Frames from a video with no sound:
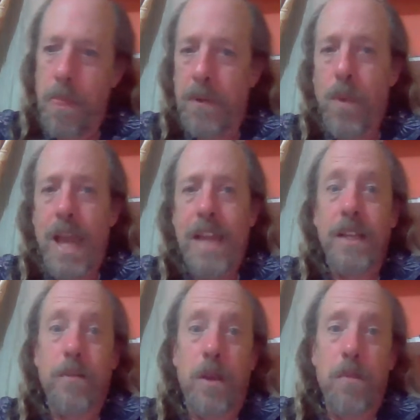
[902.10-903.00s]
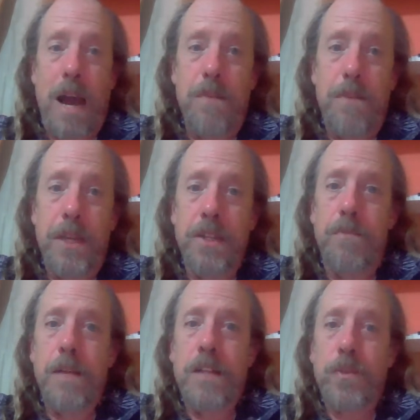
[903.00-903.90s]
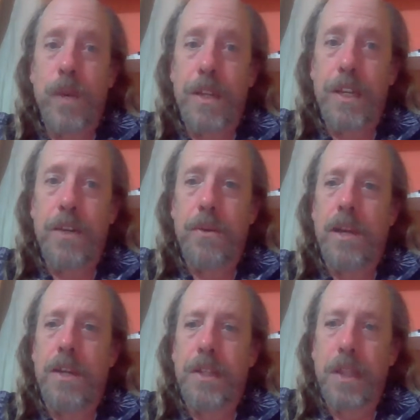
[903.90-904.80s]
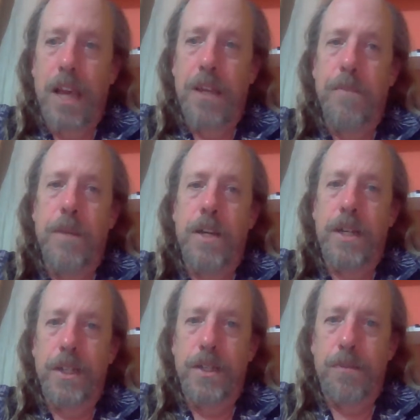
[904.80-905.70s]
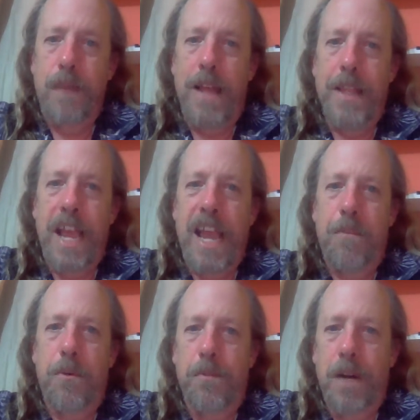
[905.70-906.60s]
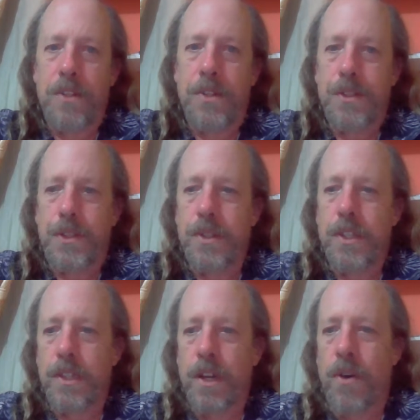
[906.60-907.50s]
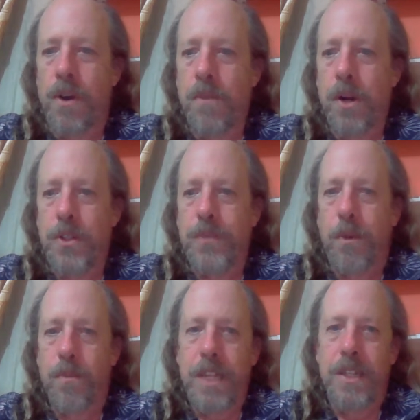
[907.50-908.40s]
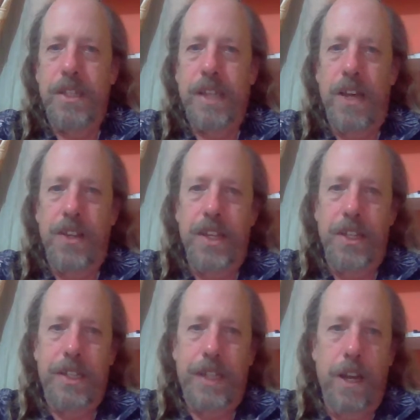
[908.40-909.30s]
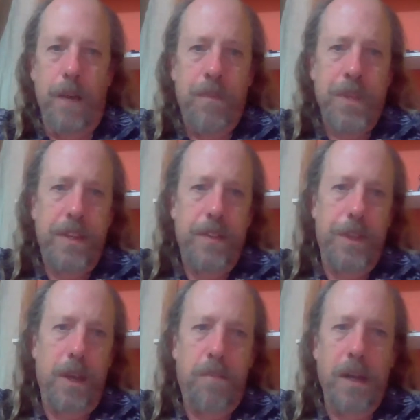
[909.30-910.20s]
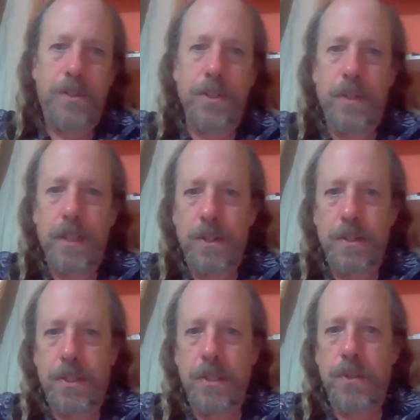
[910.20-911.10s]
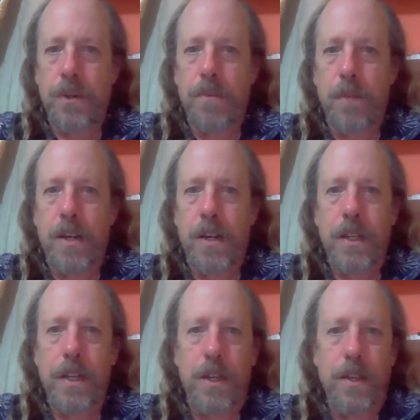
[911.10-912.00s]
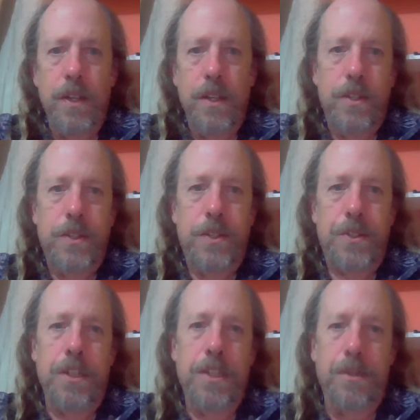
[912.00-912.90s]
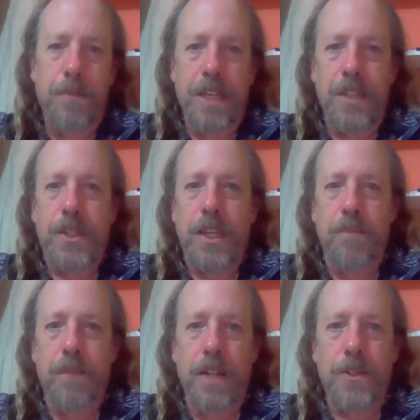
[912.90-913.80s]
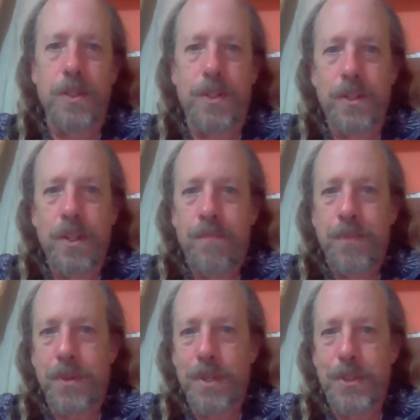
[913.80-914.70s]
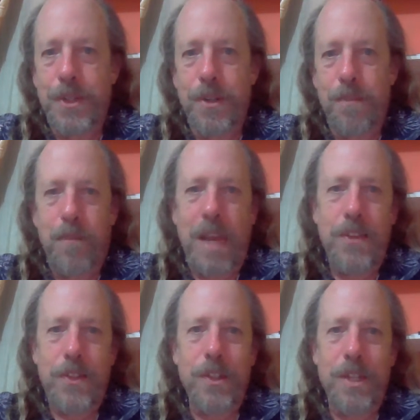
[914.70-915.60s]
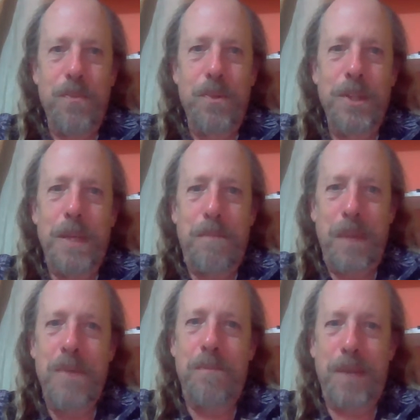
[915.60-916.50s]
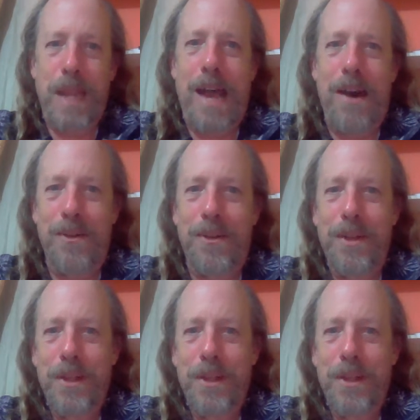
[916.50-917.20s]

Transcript: the way, in my opinion, the best way to get around in Latin America is by the ample buses. You can go almost from any town to any town. The buses here in Central America tend to be chicken buses, which are basically really pimped out,